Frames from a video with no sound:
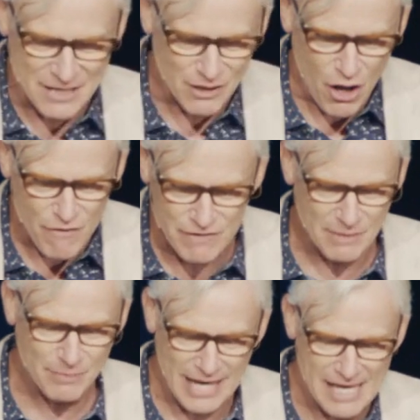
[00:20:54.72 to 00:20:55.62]
all over the
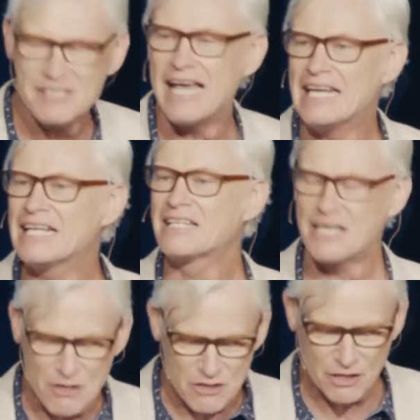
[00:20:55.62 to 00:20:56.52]
place and it'll
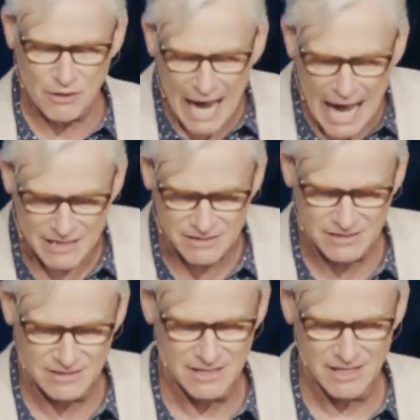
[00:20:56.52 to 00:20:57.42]
kill the grass."